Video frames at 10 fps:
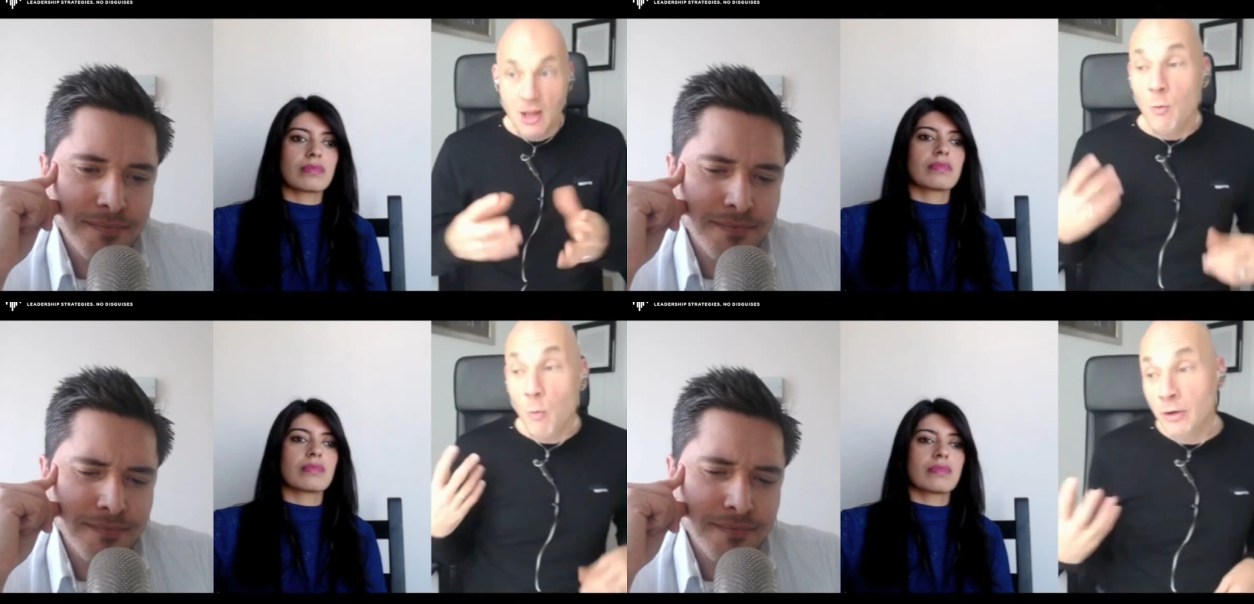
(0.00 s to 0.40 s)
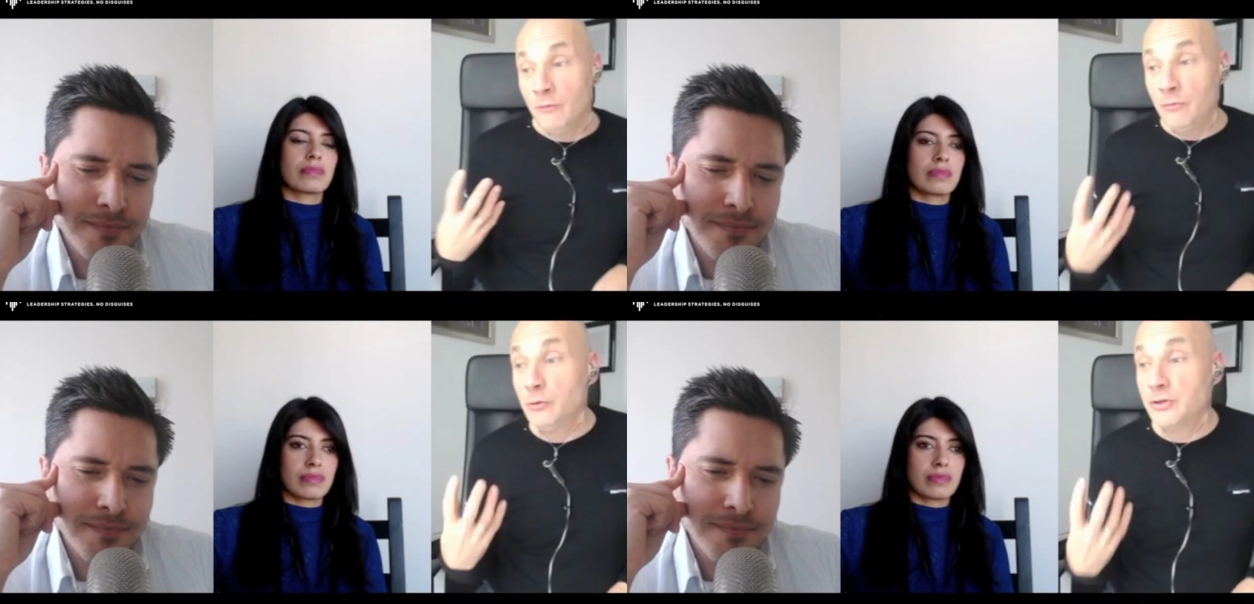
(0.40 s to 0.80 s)
Speaker 1: And one
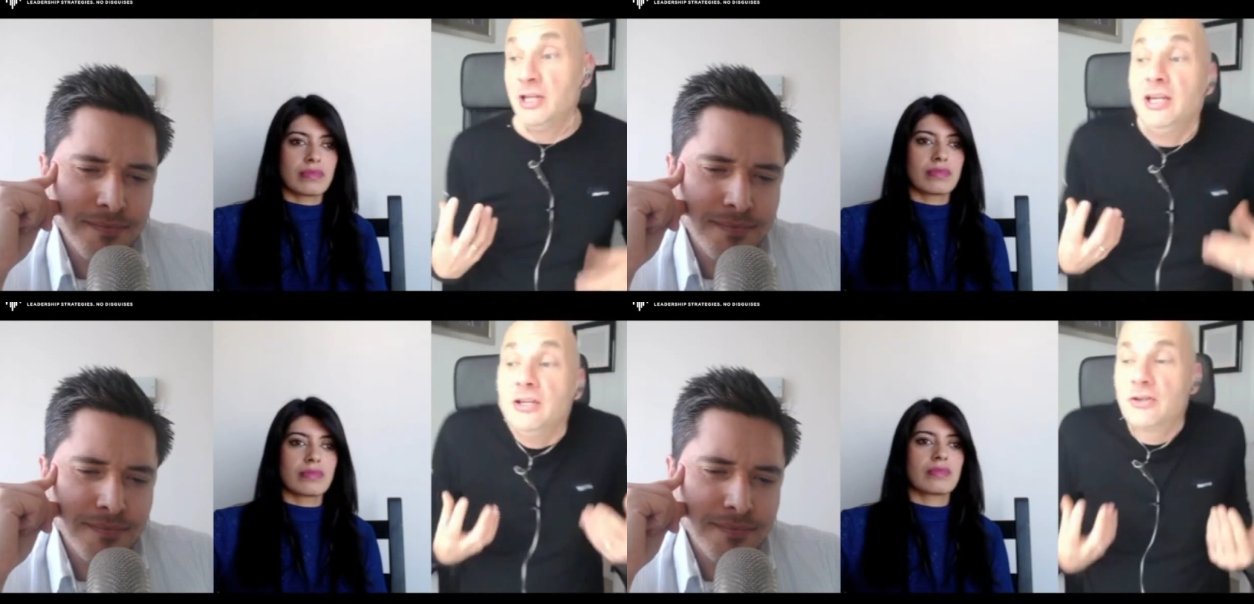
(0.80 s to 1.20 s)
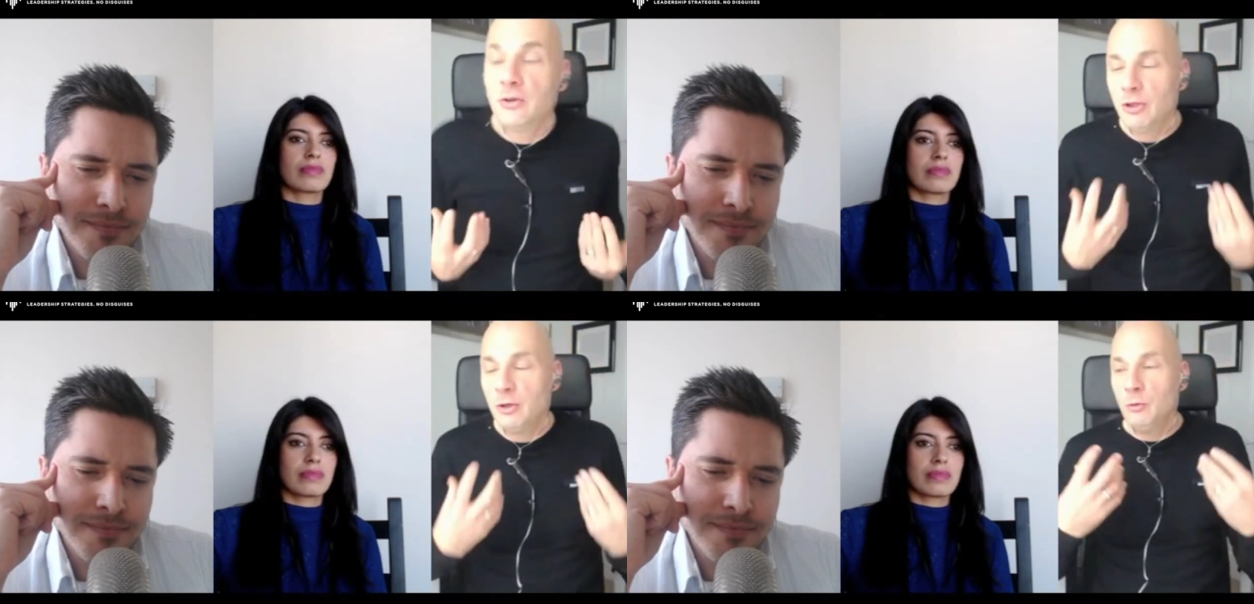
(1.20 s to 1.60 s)
of those needs
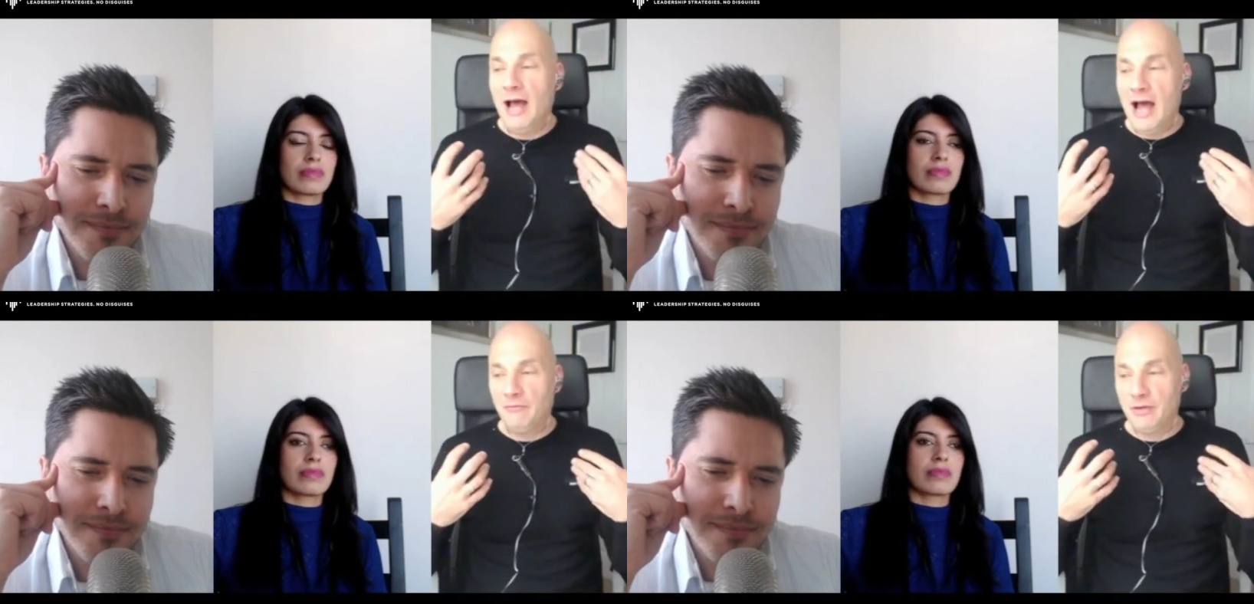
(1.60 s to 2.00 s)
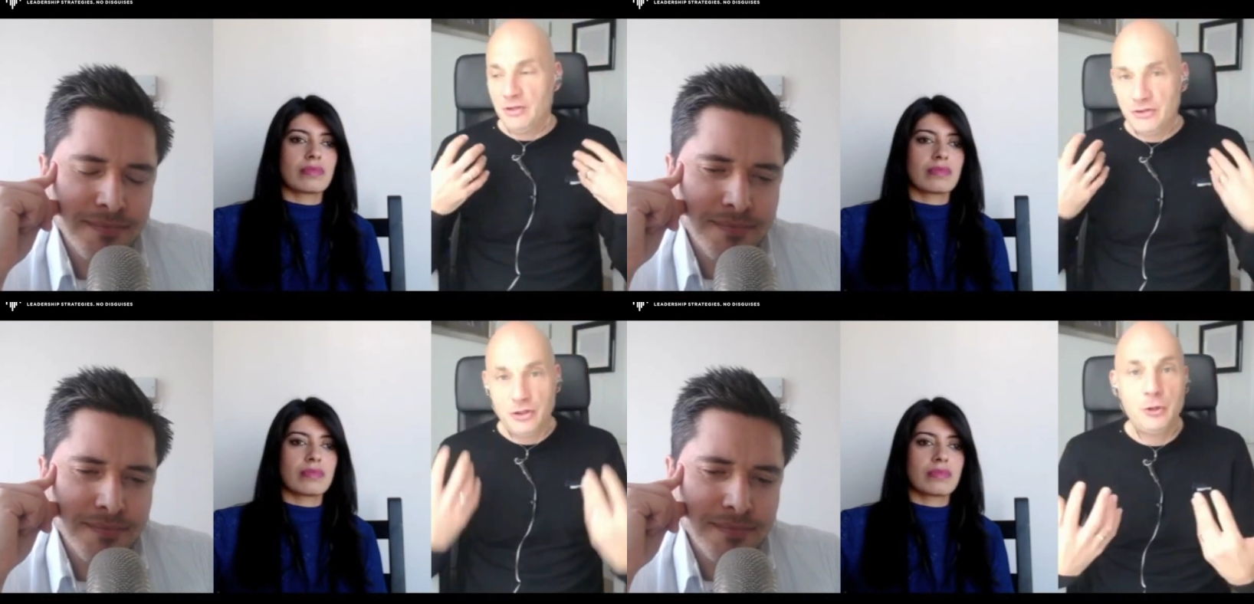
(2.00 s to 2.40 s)
that we all have
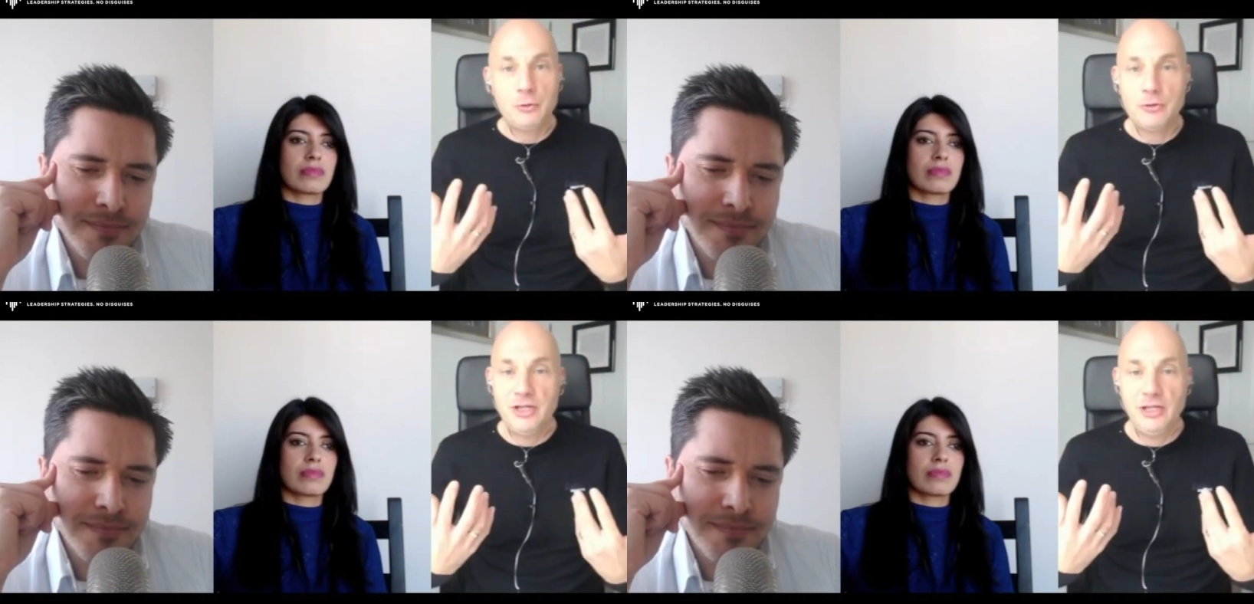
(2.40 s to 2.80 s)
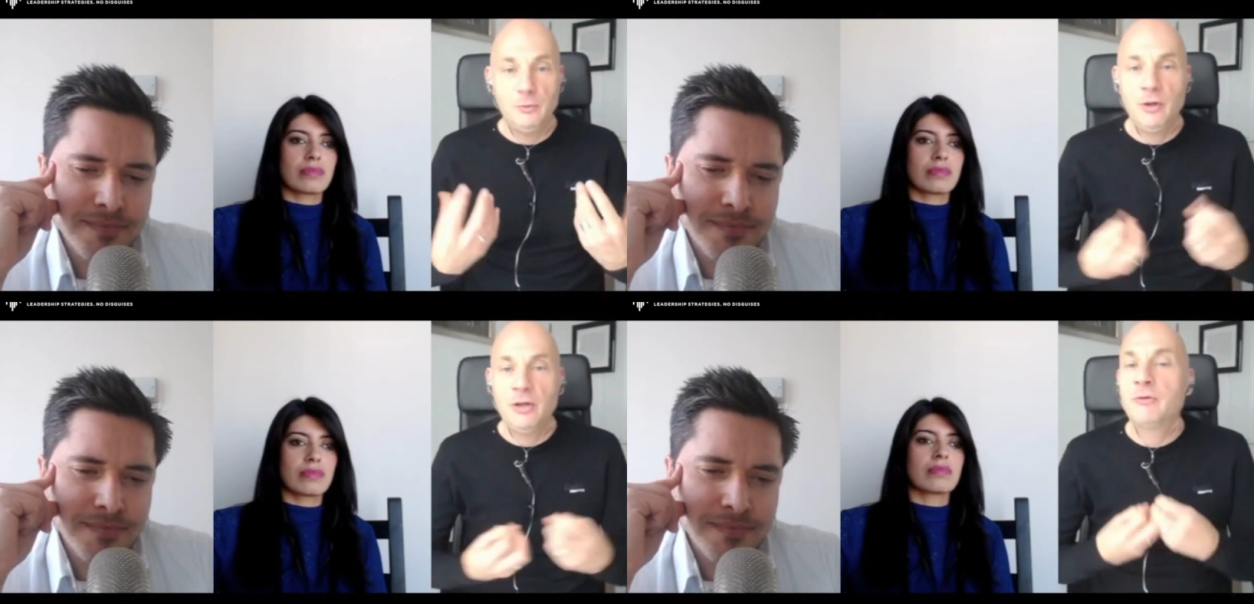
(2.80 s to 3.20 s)
is security,
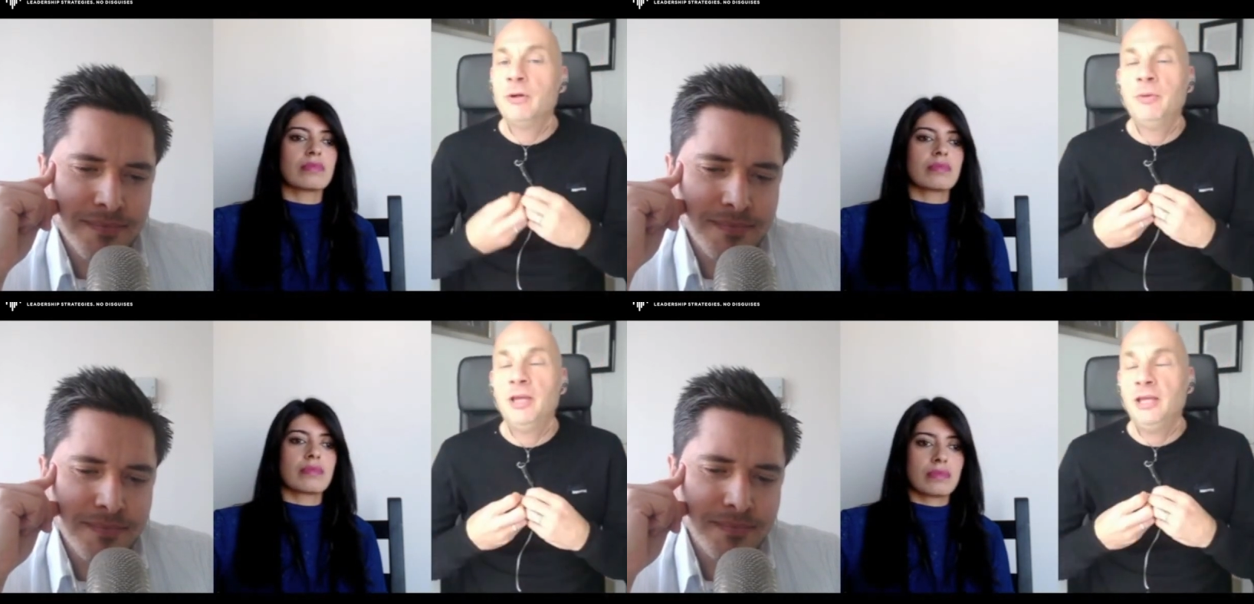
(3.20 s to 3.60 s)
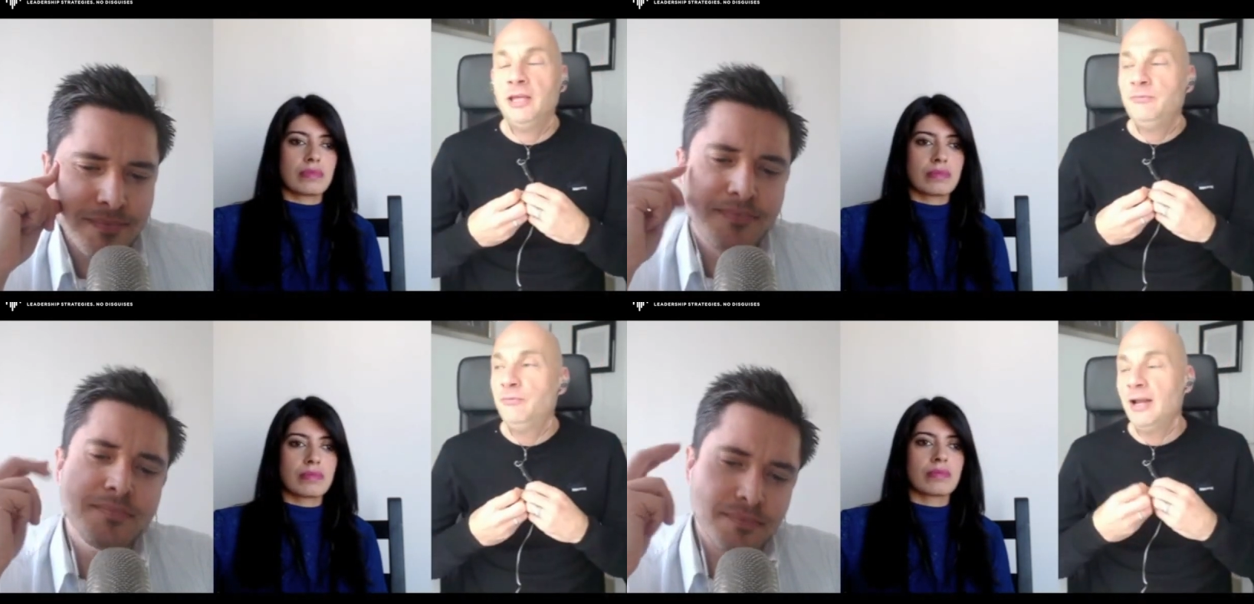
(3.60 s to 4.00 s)
whether it
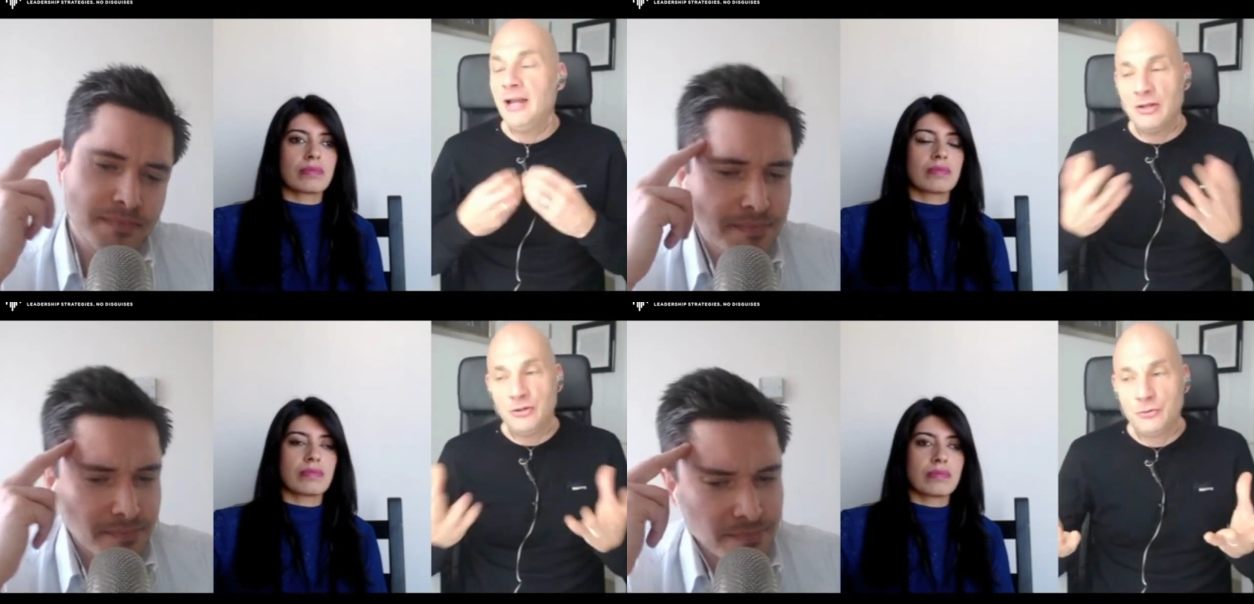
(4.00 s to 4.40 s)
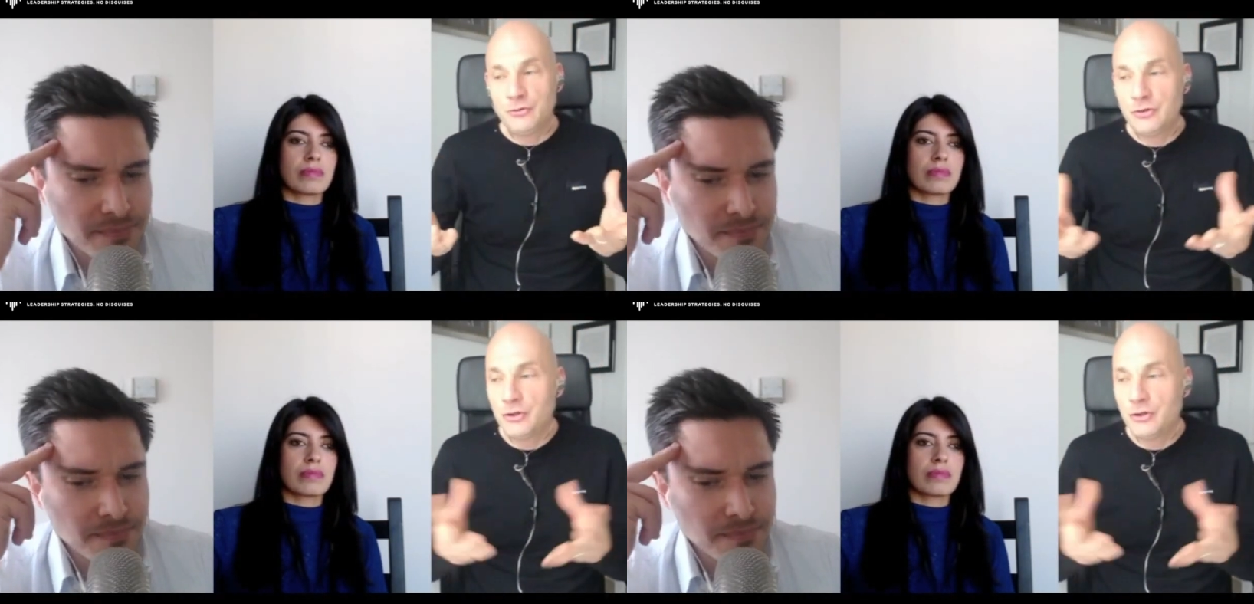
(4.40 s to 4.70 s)
be financial